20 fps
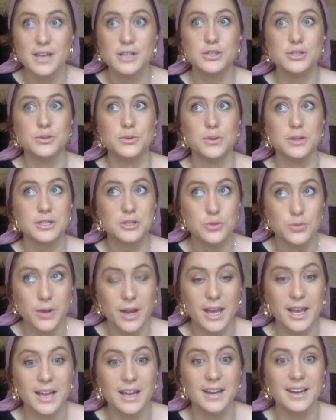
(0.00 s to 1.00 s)
to
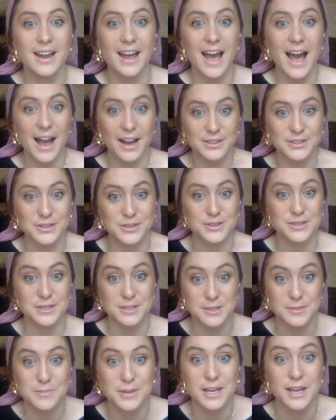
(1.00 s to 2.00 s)
train actors to
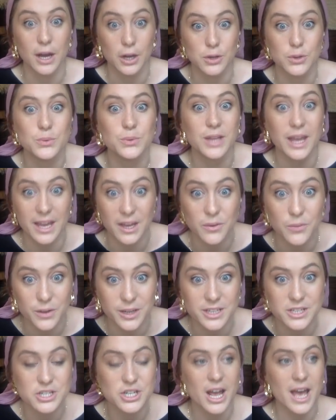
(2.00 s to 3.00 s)
speak a new
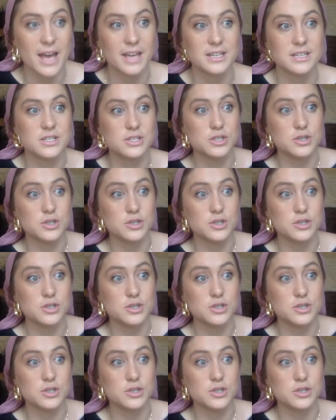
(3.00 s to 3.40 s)
language and